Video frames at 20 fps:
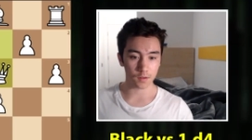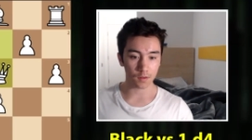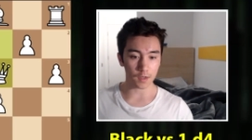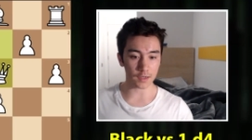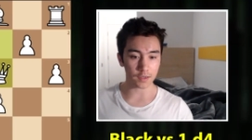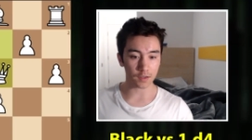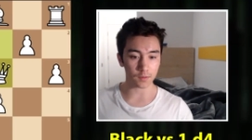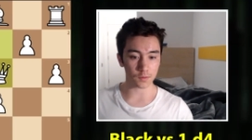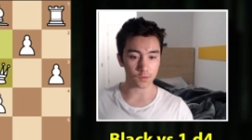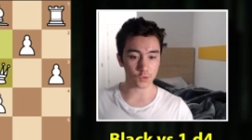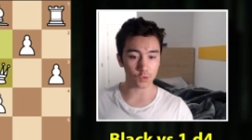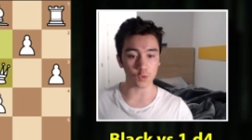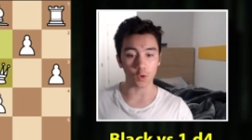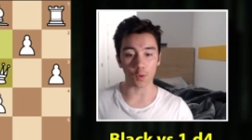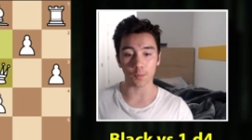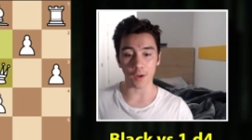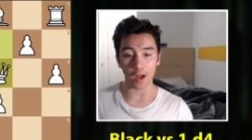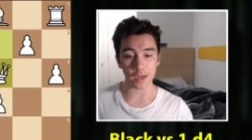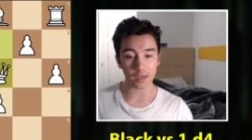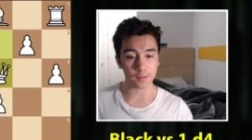like, sure,
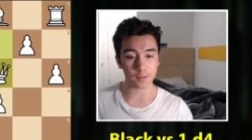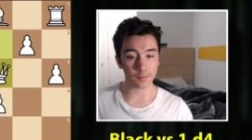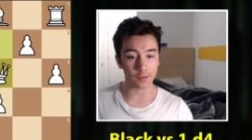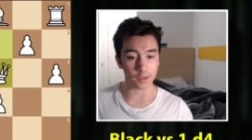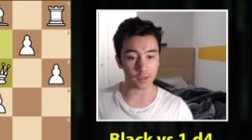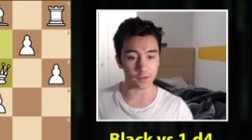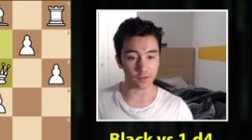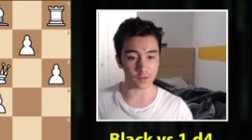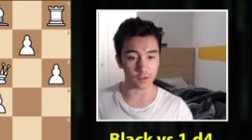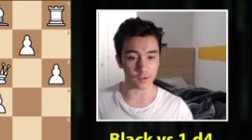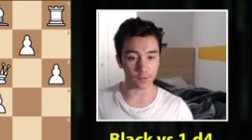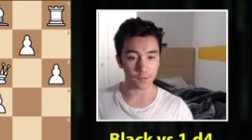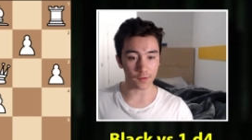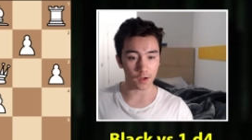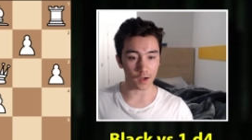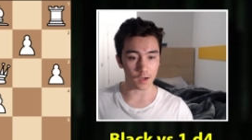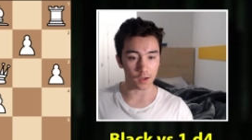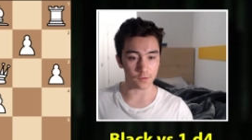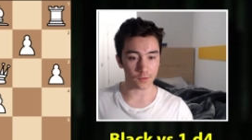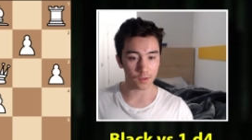black can play
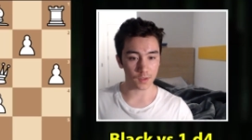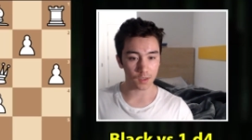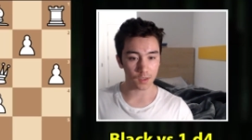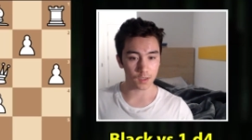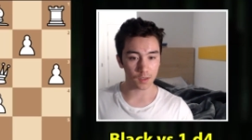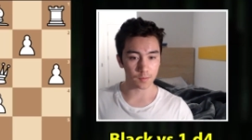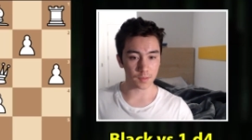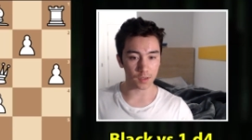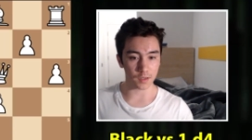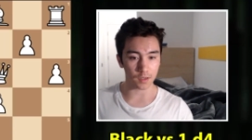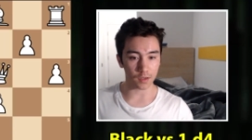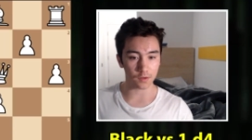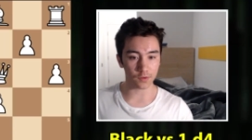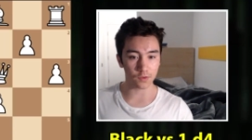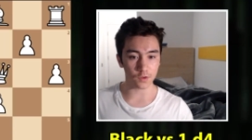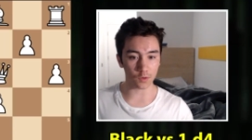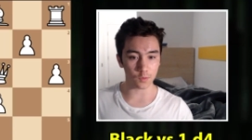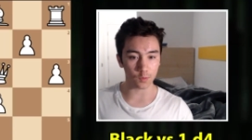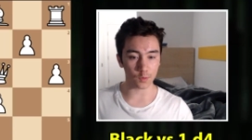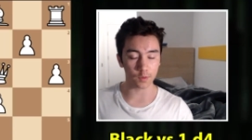d5, but it's
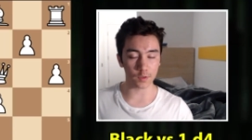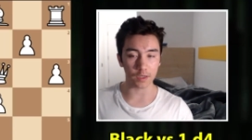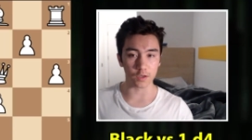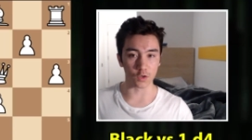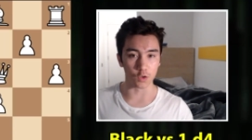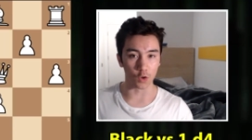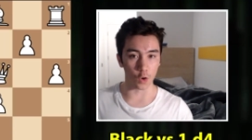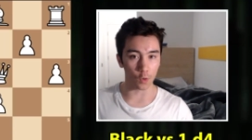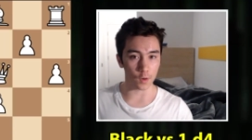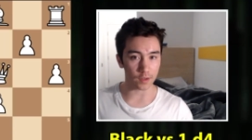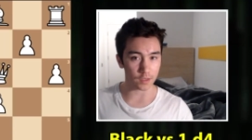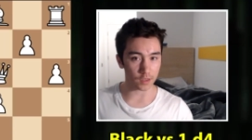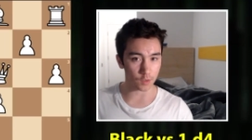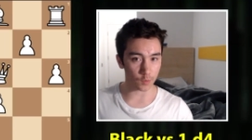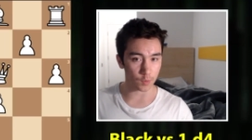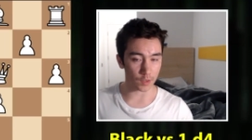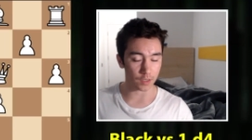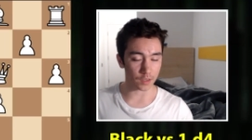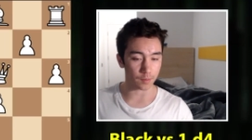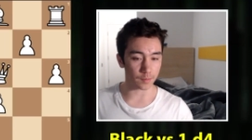not really going
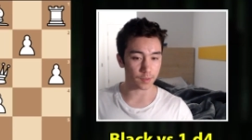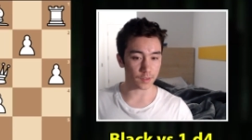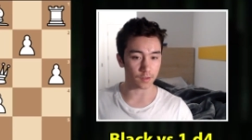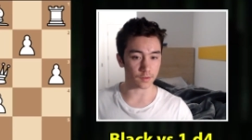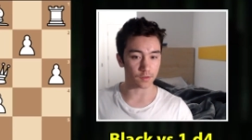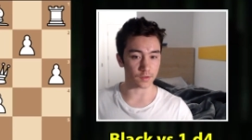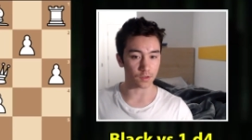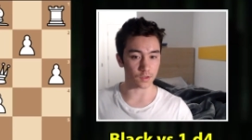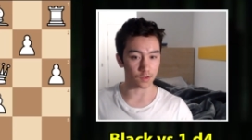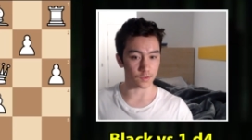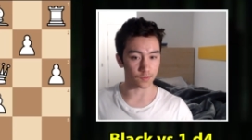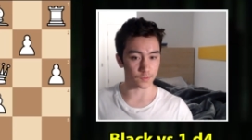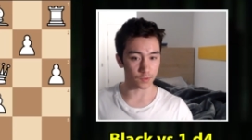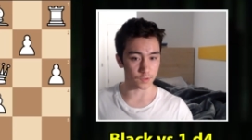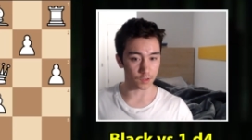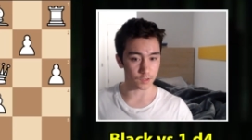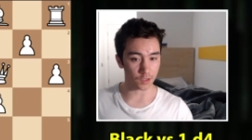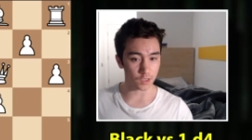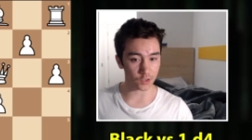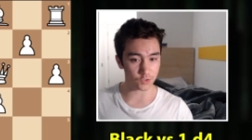anywhere compared to these other
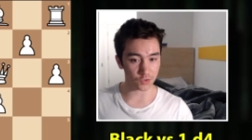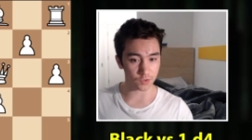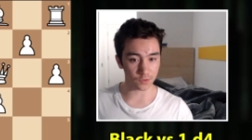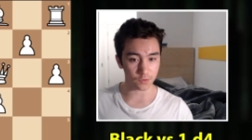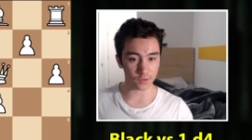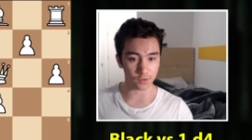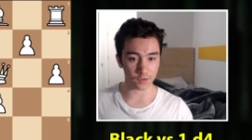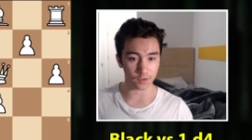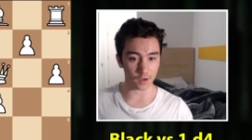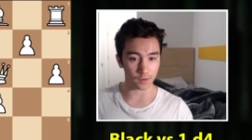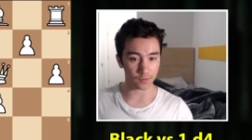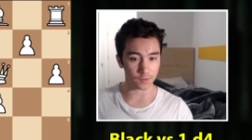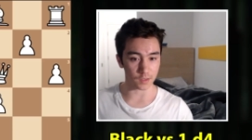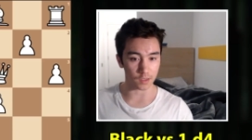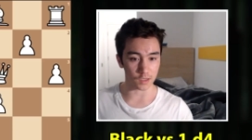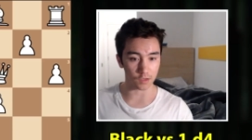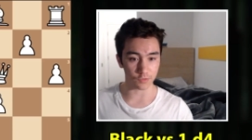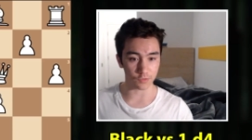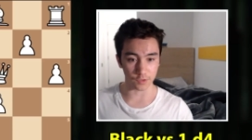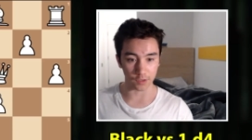variations, because after
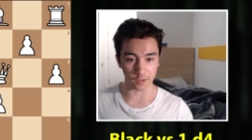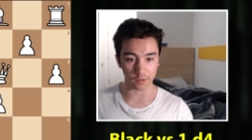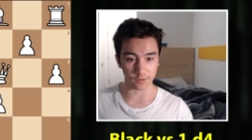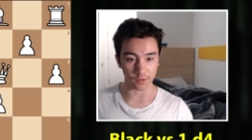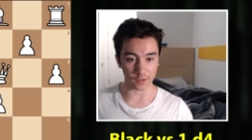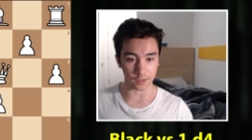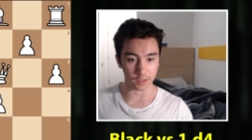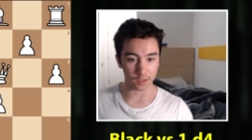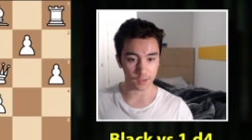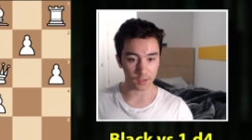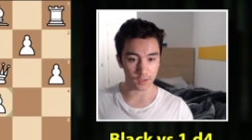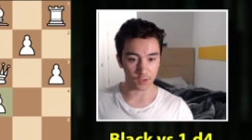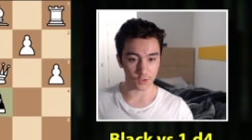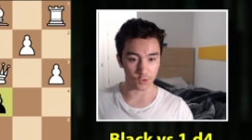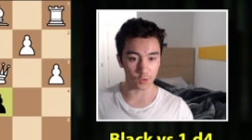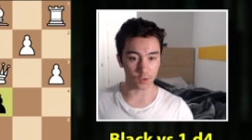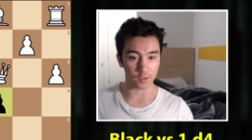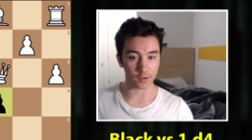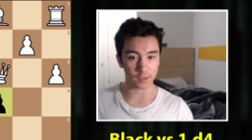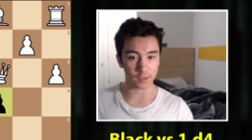e3, it's like,
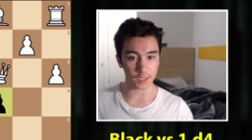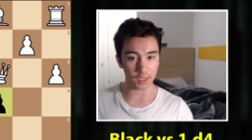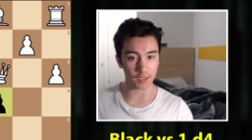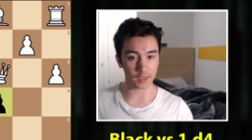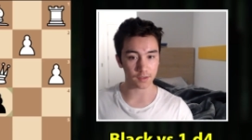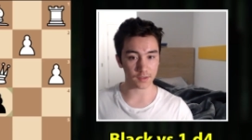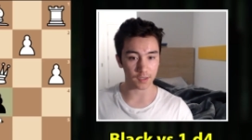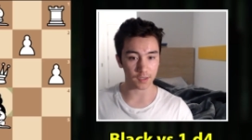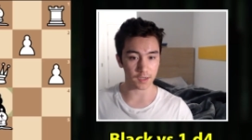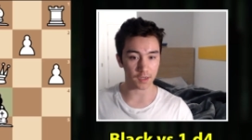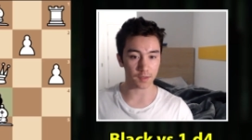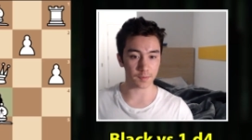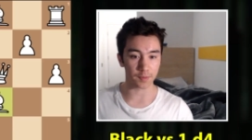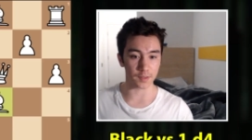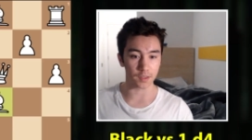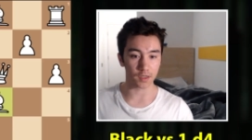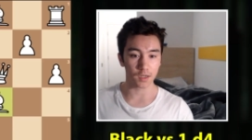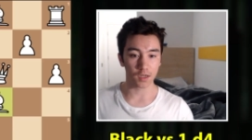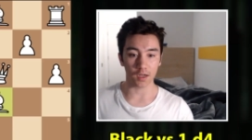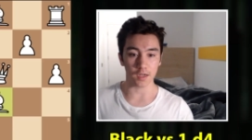you can take, take,
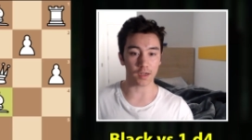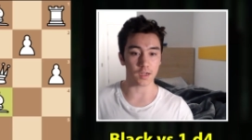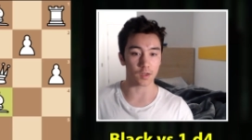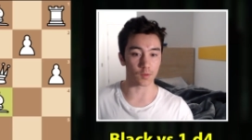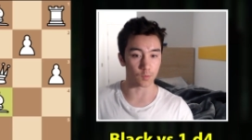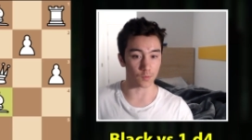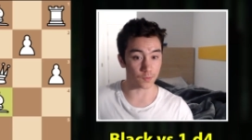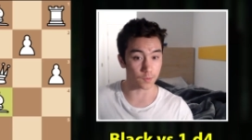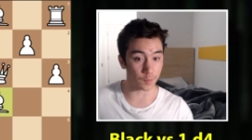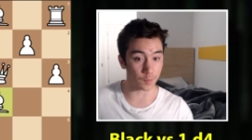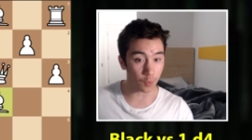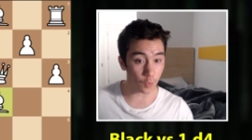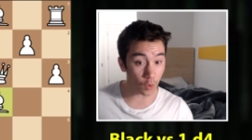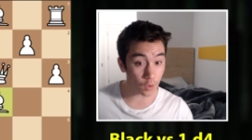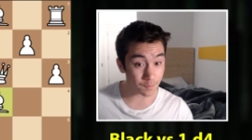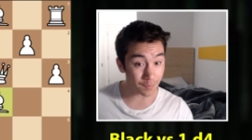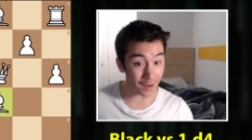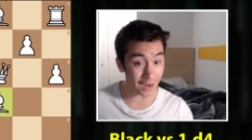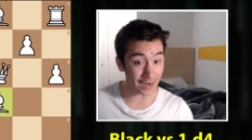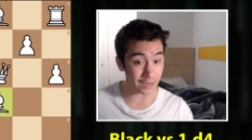but again, with the
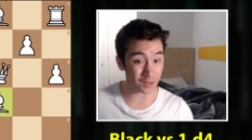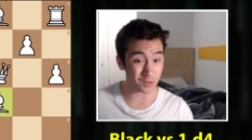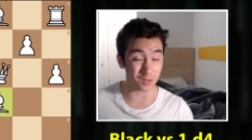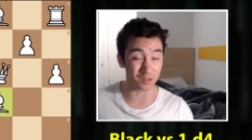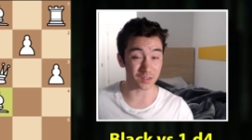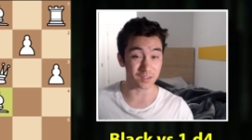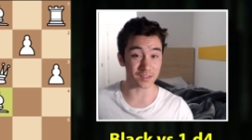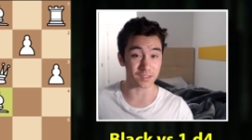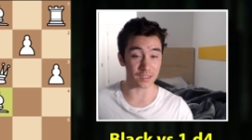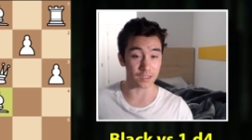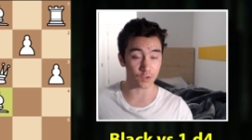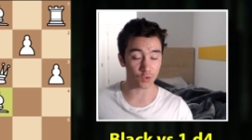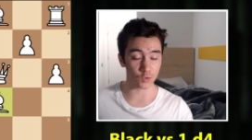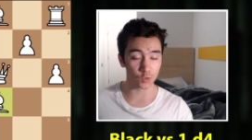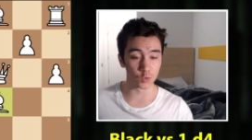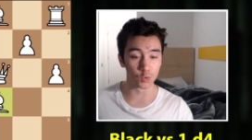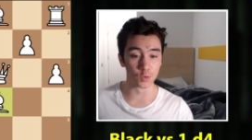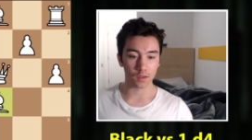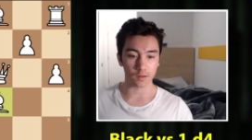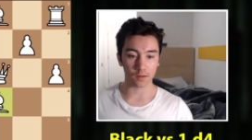pawn back on
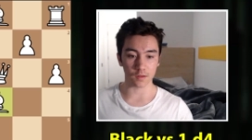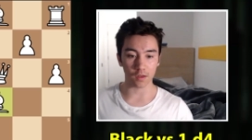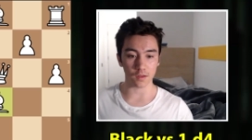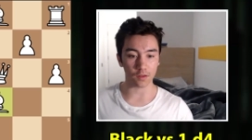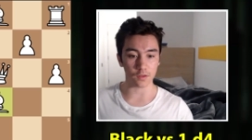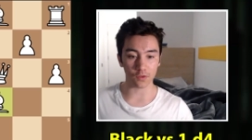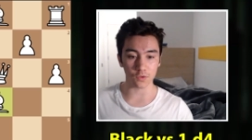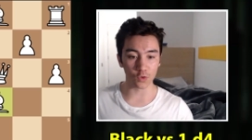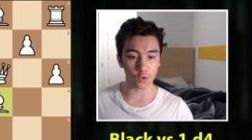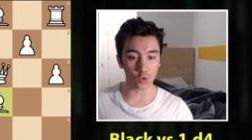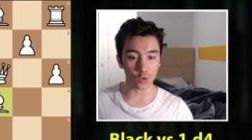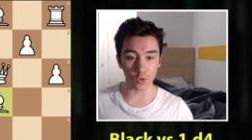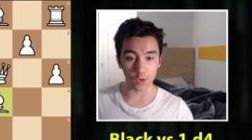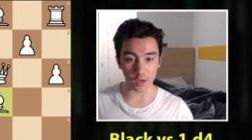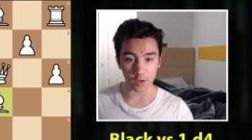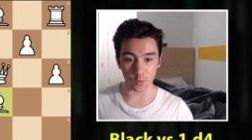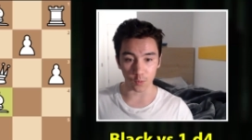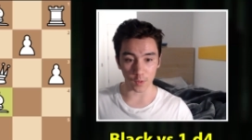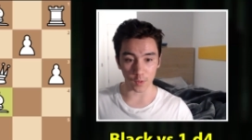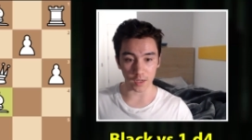d2, there's no,
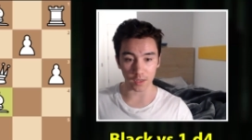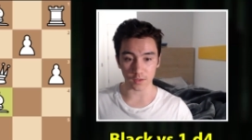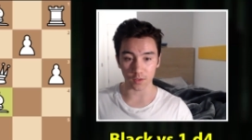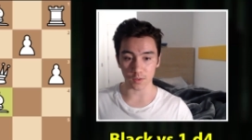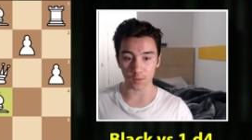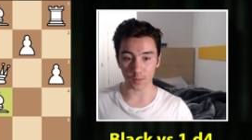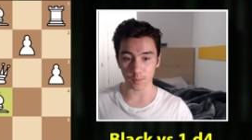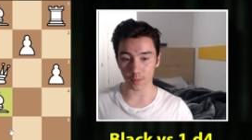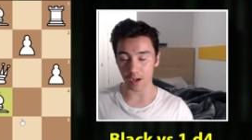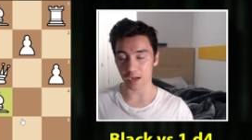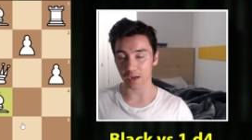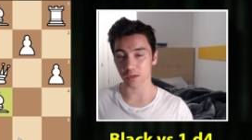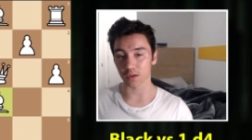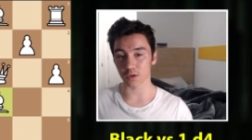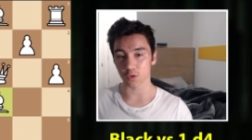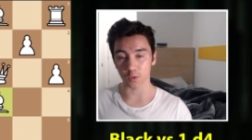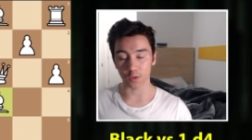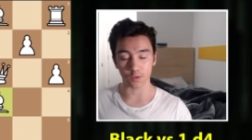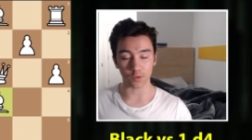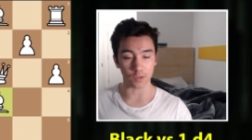like, way that black can
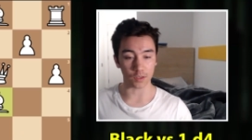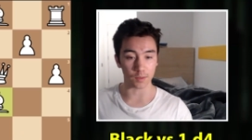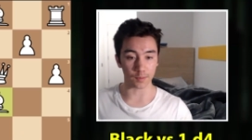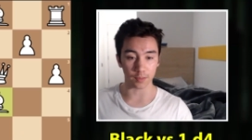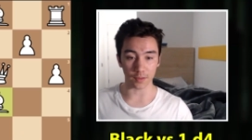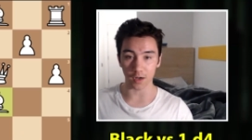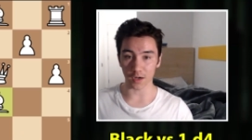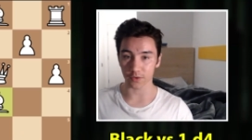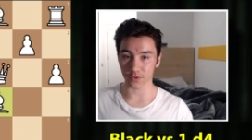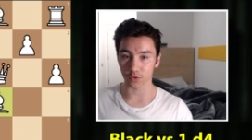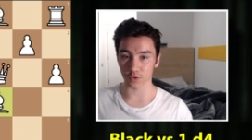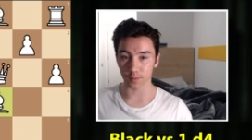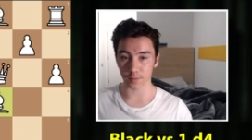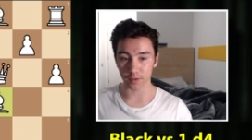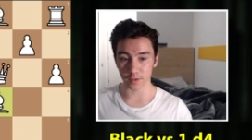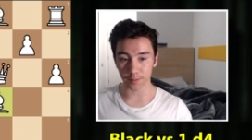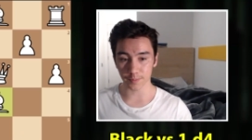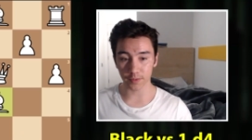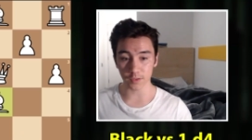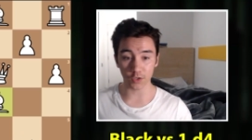quickly blast open
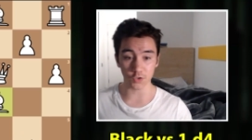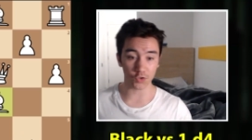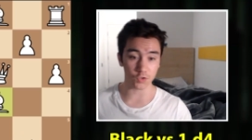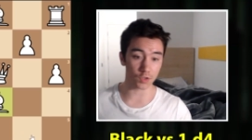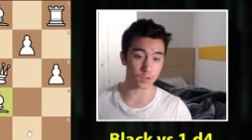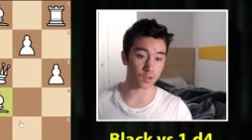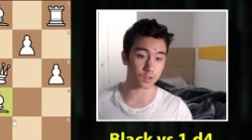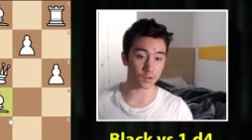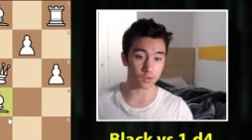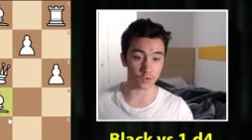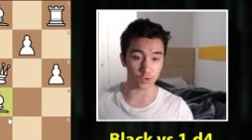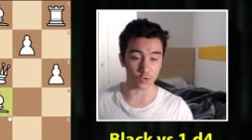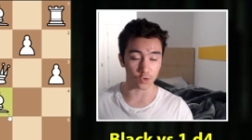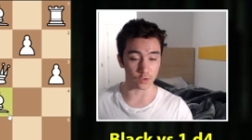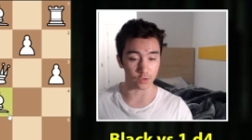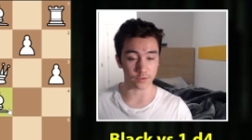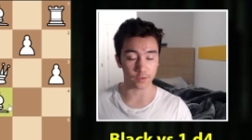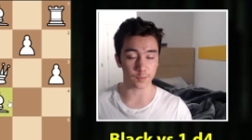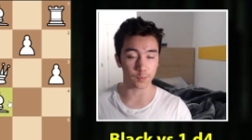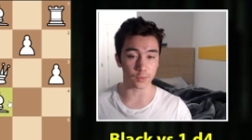the position and, you know,
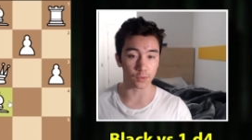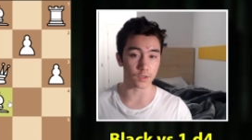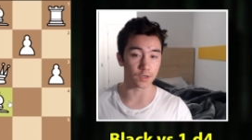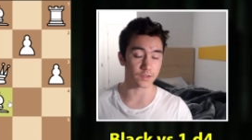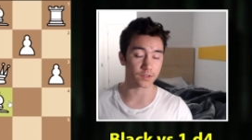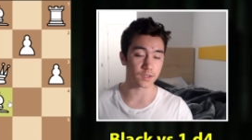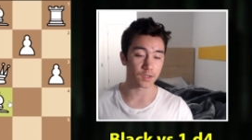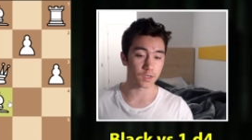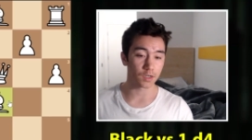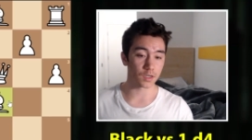exploit